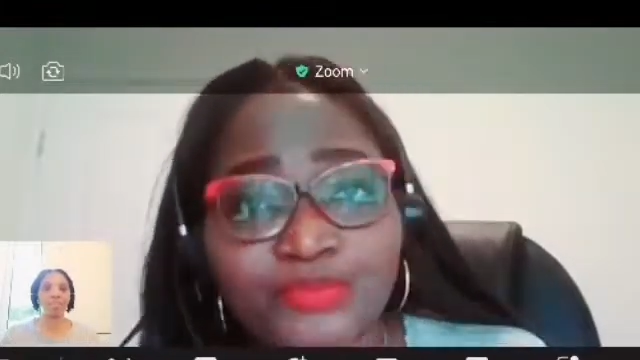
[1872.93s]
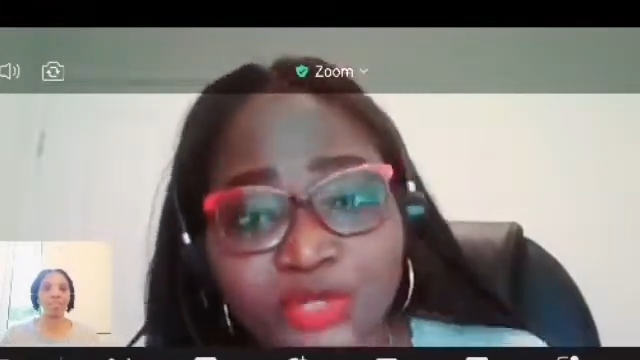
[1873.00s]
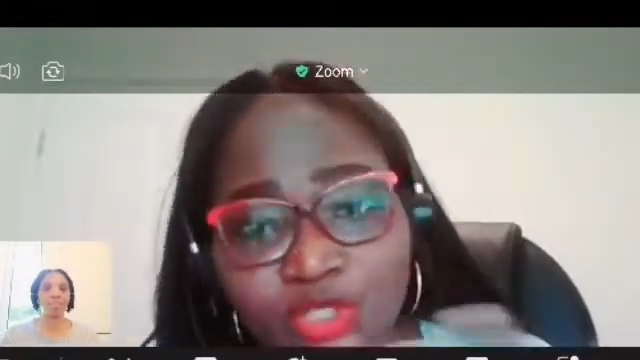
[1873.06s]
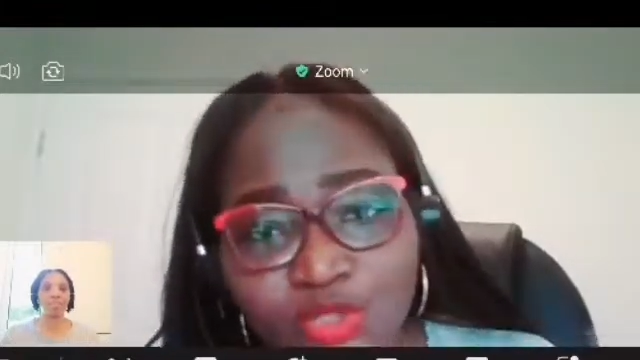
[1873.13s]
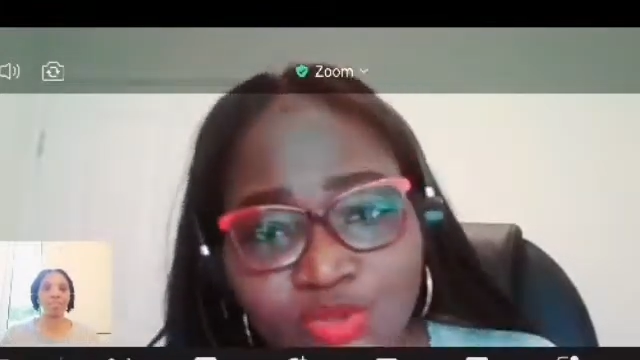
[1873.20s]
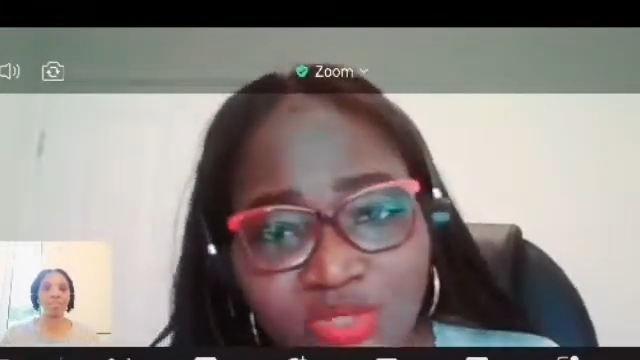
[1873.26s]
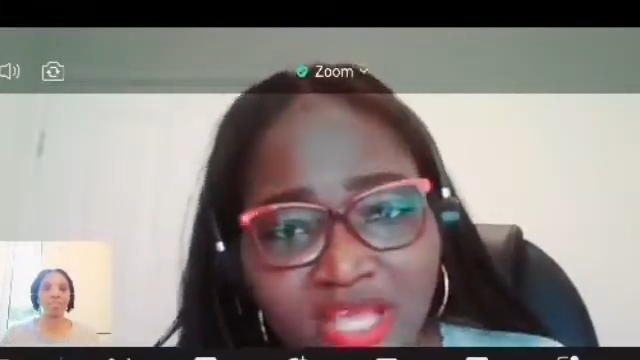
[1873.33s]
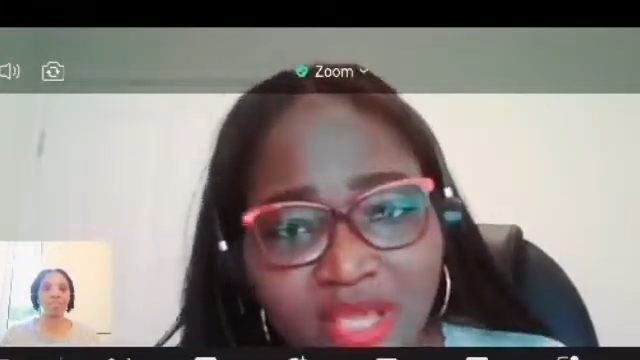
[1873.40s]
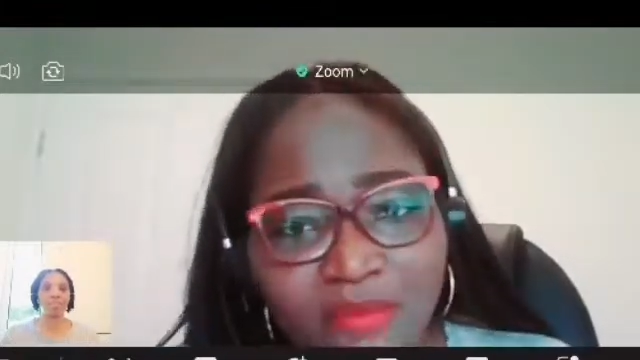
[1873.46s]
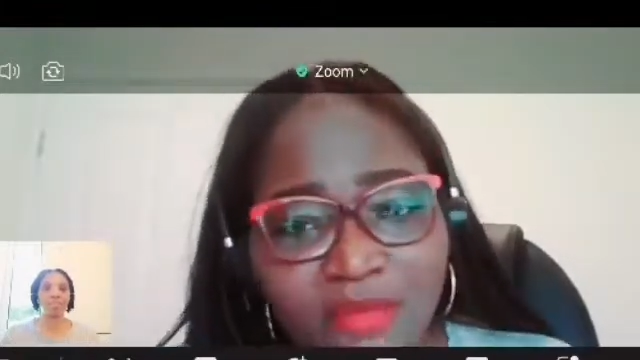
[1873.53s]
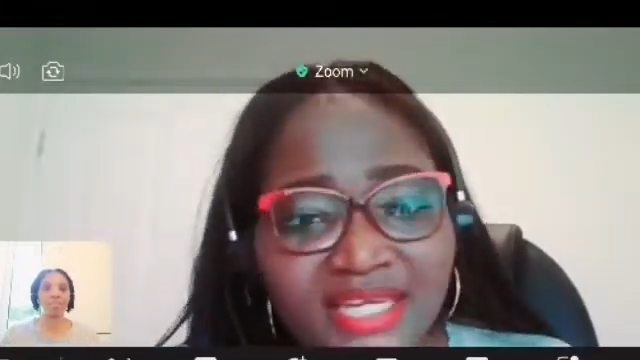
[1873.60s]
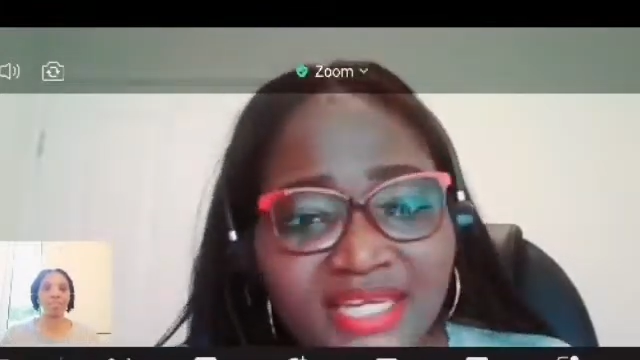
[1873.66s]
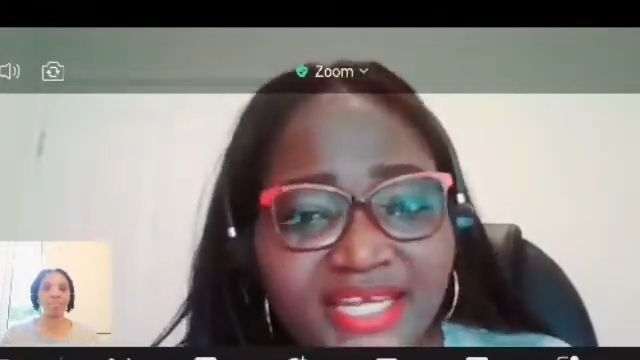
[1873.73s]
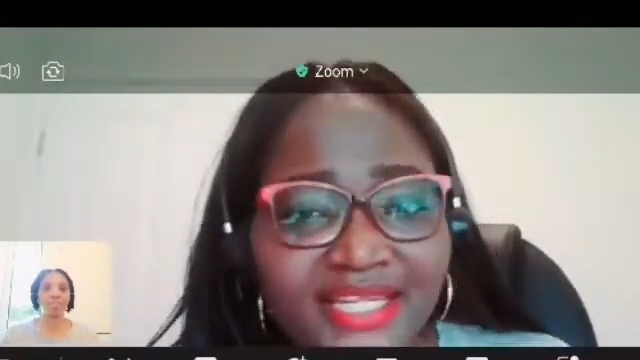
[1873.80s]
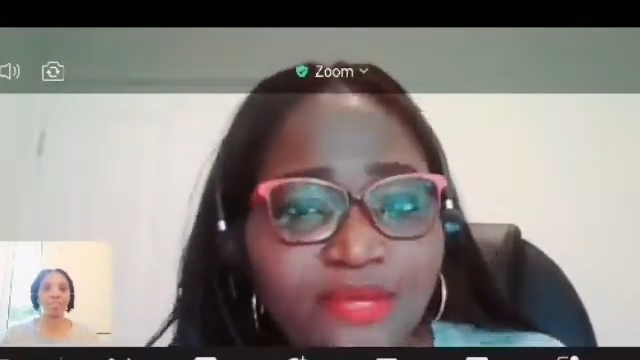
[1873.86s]
speak to
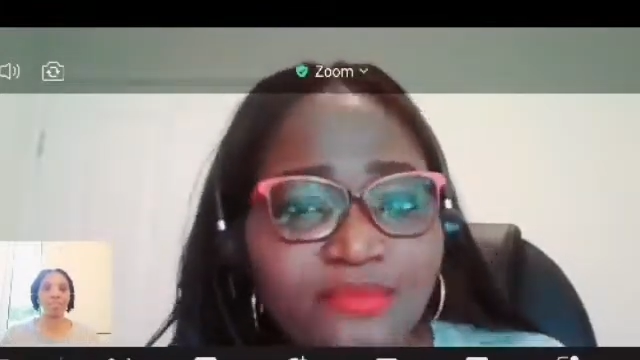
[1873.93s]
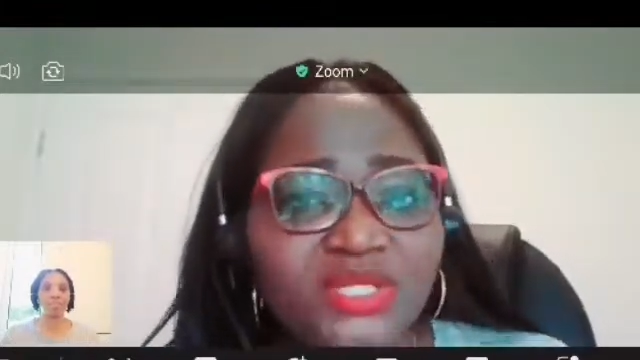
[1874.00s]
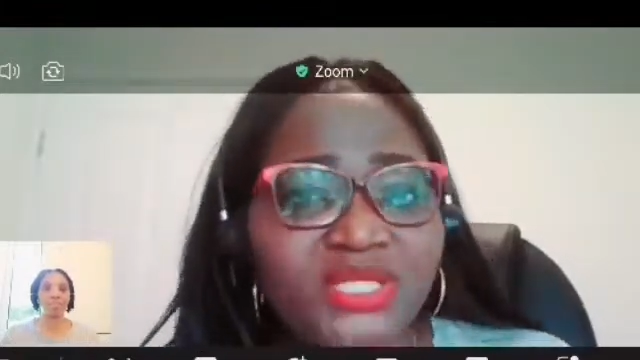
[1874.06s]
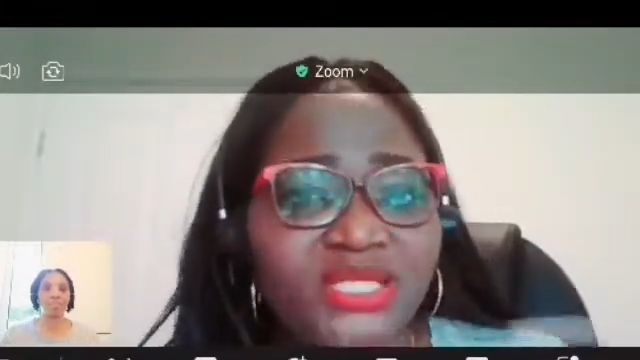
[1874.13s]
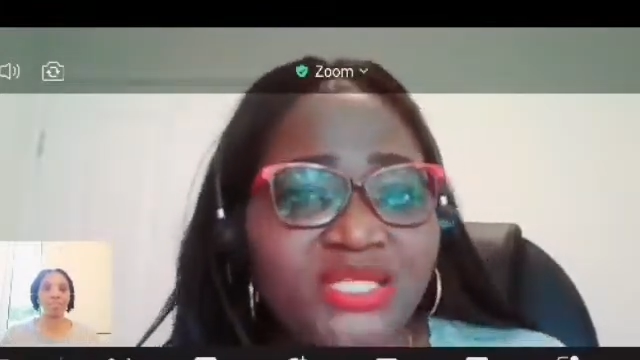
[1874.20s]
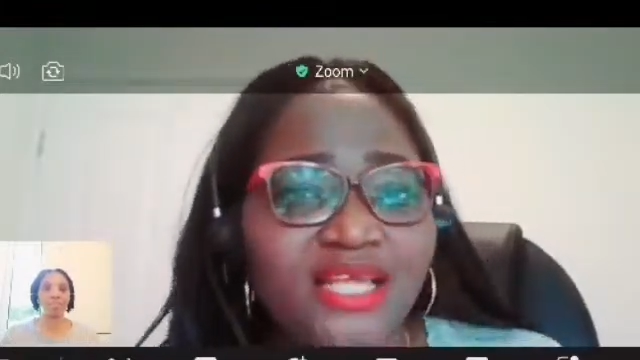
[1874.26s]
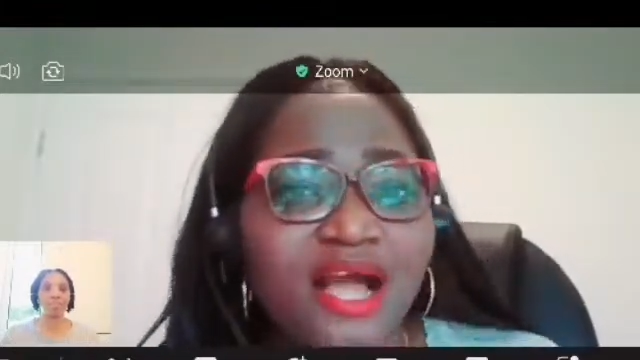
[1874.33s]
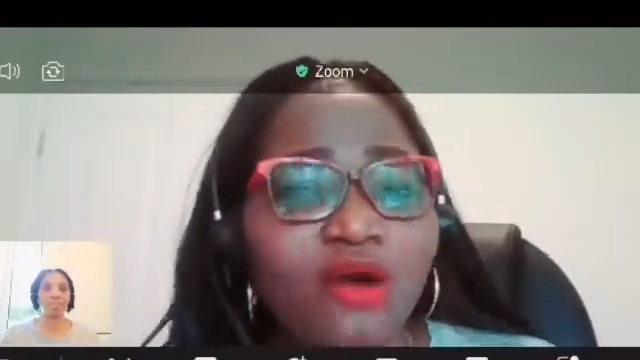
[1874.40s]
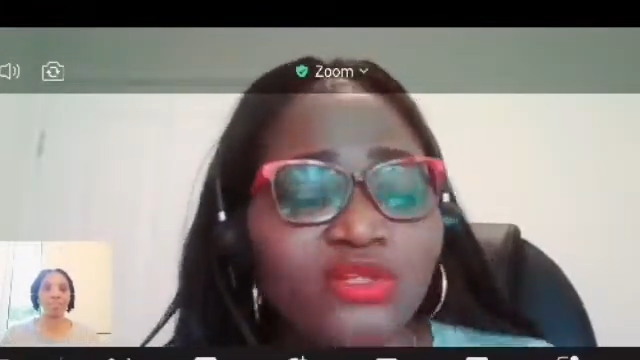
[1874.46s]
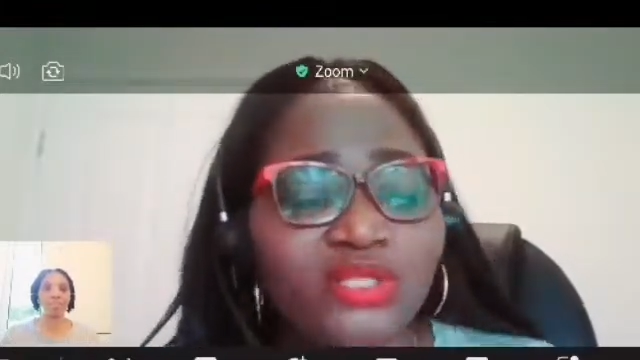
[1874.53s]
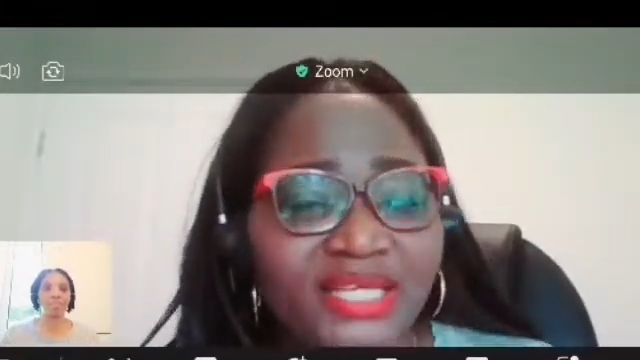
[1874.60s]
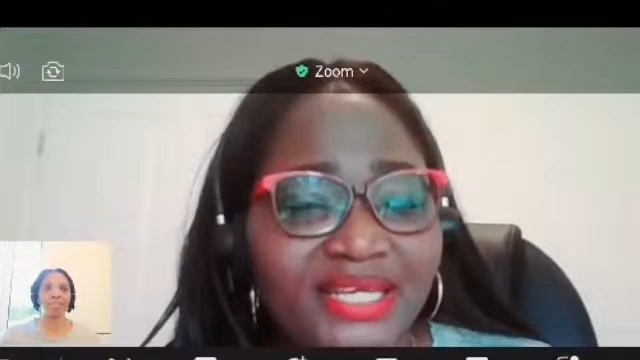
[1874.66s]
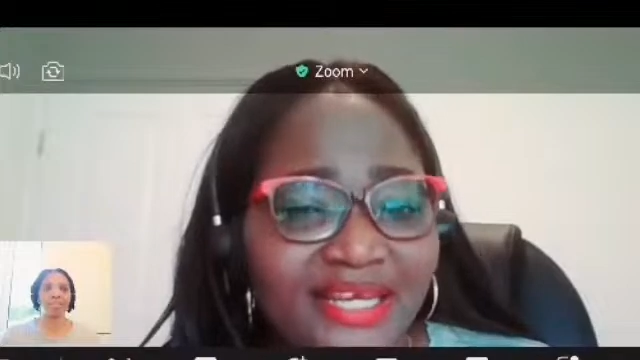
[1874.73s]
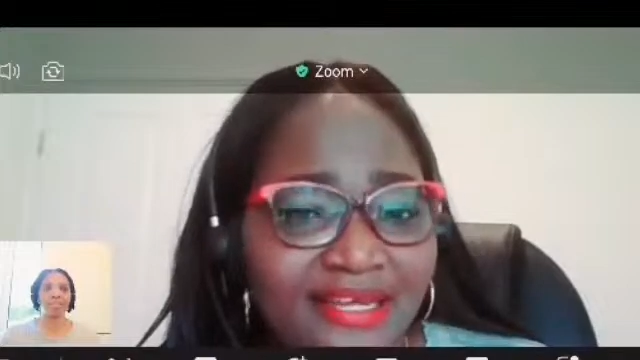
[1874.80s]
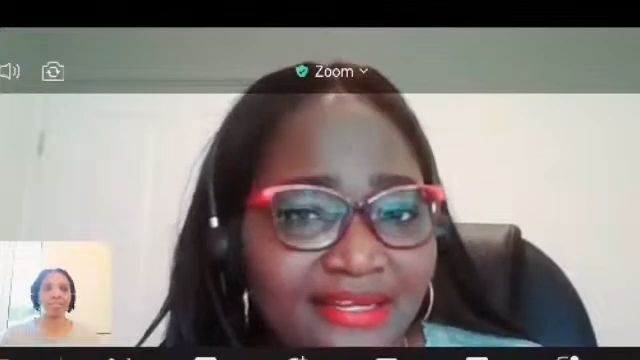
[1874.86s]
them and let them
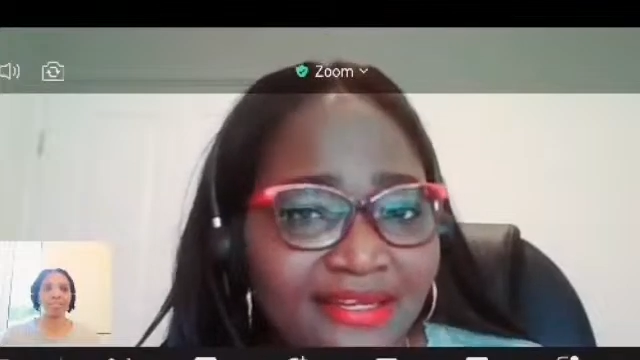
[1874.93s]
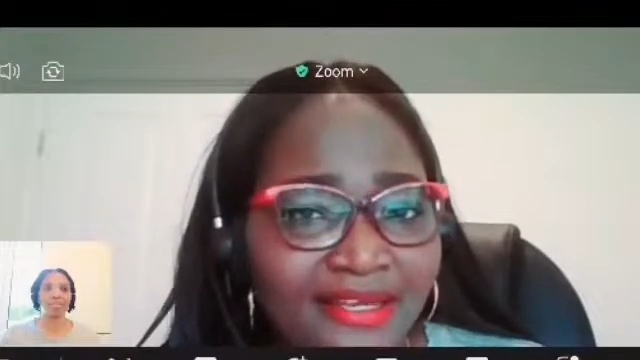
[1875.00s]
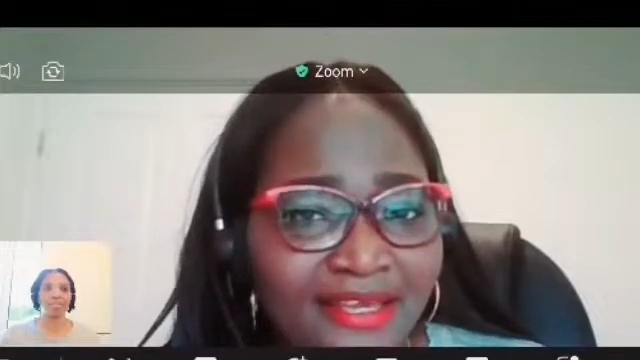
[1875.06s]
see how they